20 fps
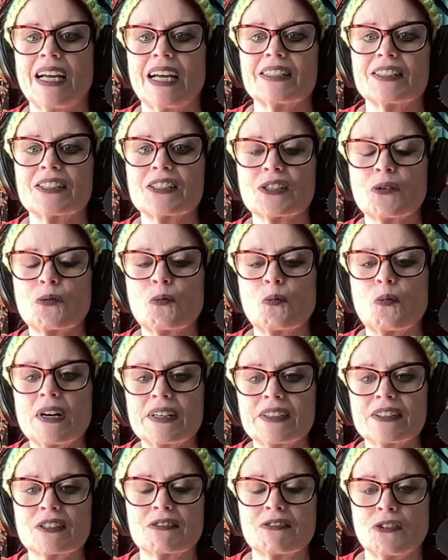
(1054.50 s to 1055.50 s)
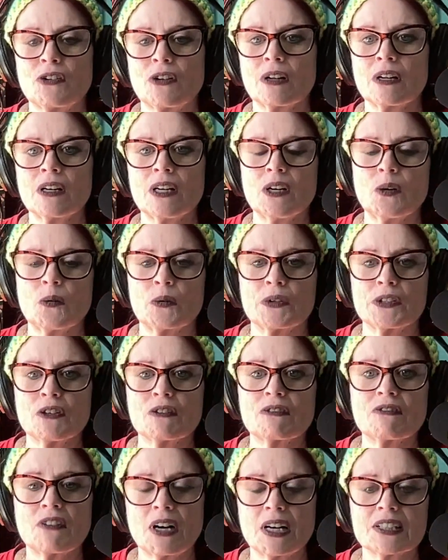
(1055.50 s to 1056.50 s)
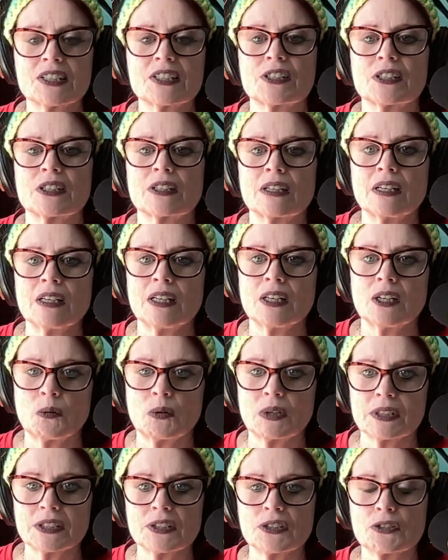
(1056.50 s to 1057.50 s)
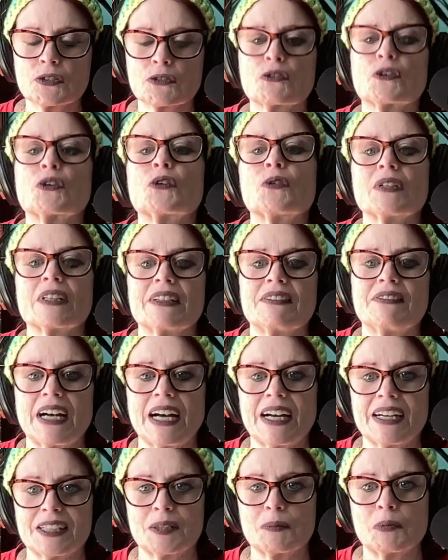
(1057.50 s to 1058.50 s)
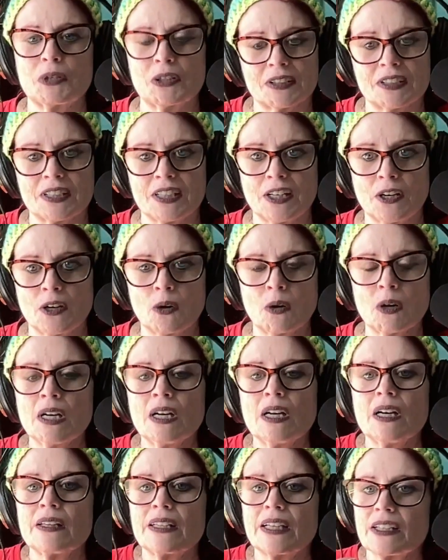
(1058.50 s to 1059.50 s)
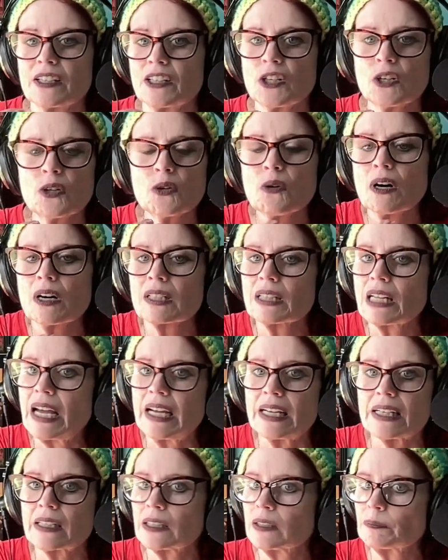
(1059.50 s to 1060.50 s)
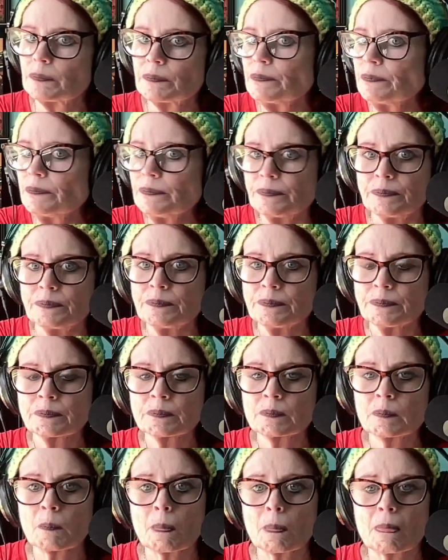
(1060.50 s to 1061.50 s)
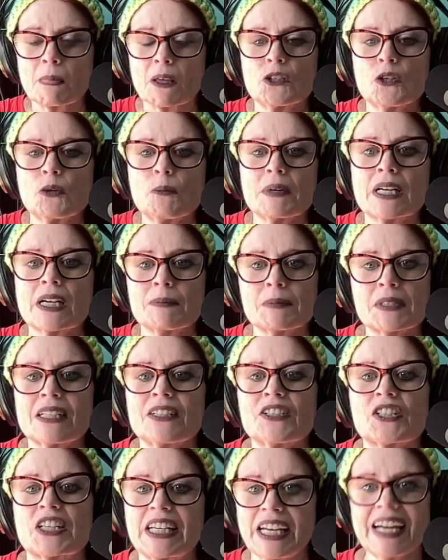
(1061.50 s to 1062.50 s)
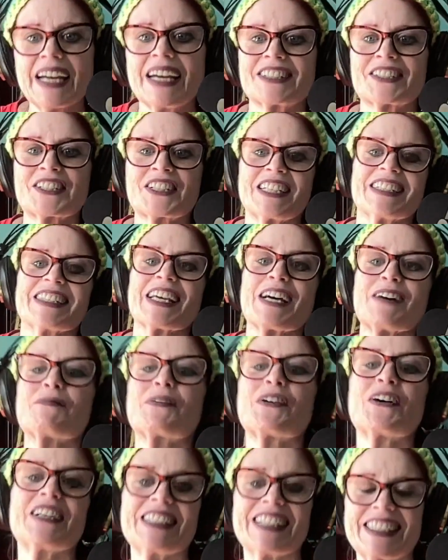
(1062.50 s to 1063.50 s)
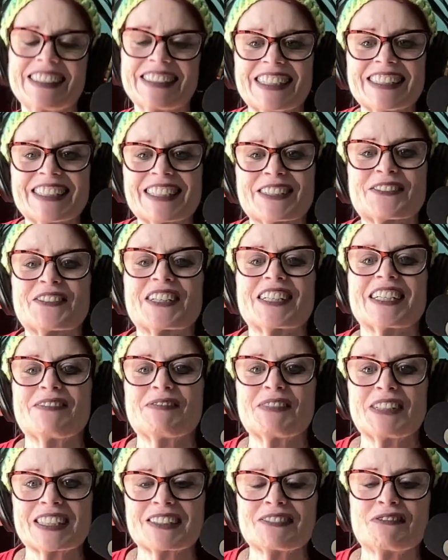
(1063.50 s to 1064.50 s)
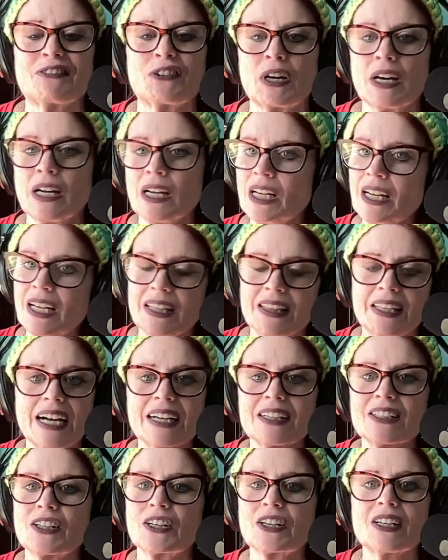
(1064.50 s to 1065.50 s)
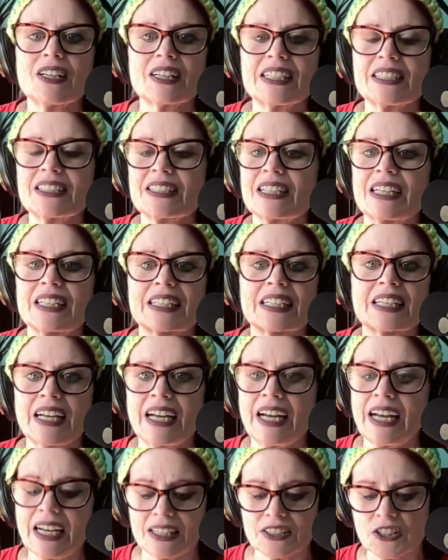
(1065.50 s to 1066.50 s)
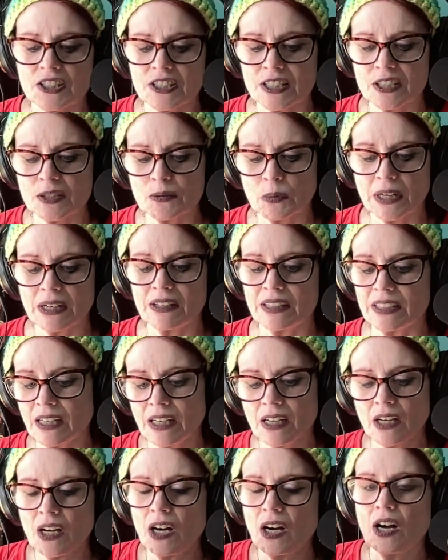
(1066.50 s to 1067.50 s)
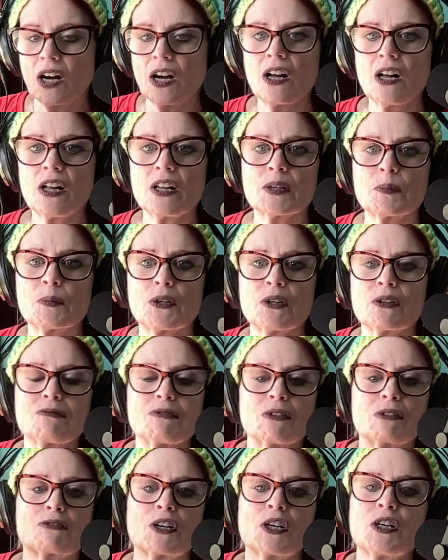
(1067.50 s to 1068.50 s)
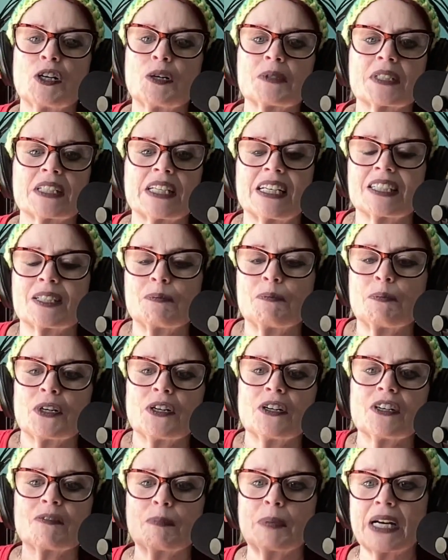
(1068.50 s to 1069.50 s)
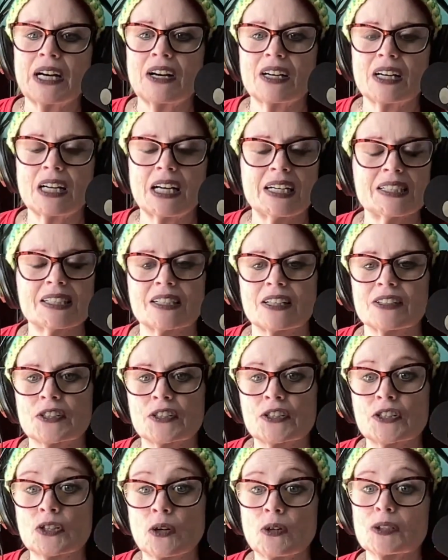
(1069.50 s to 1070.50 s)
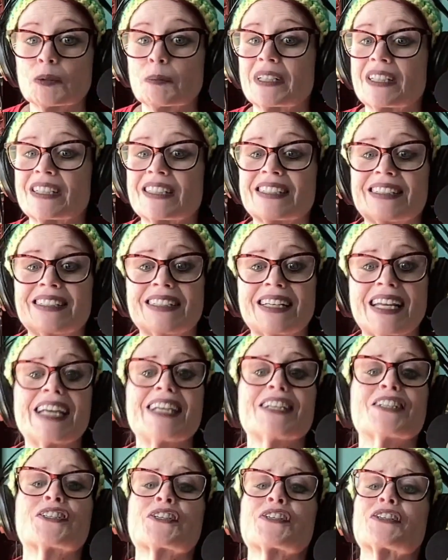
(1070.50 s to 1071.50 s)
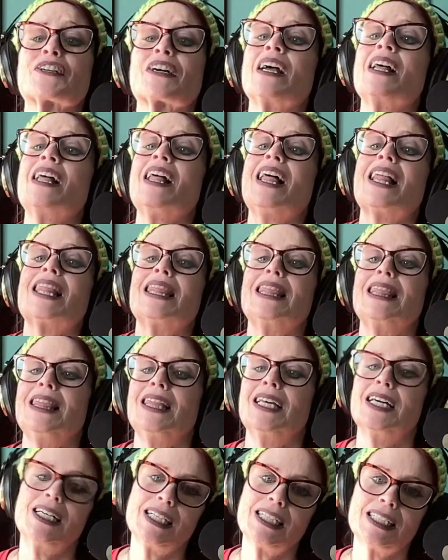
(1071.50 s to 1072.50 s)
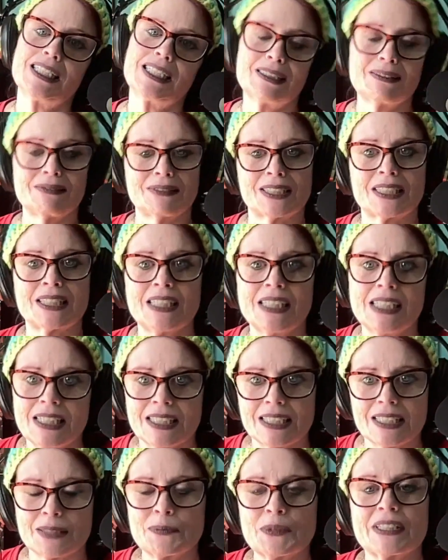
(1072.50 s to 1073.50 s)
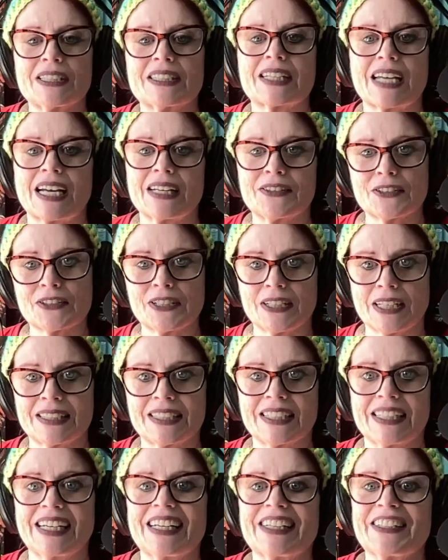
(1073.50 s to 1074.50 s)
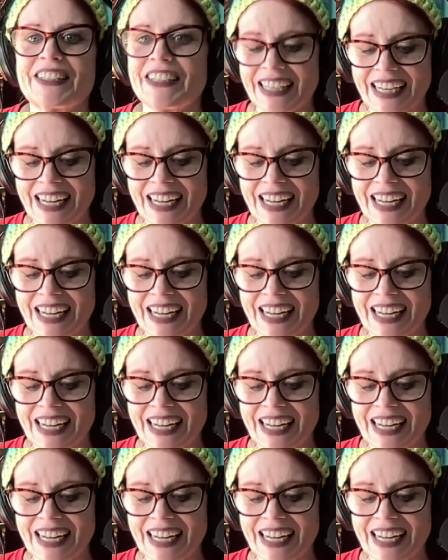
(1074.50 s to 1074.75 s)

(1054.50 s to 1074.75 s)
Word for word: and so wonderful when you foster what's truly valuable to you, that you are like, you become such a catch at that point. Like, that's the word I'm looking for. That girl is a catch. She's wearing all the beautiful robes and has the bird of paradise on her shoulder, because nature loves someone that's got their shit together.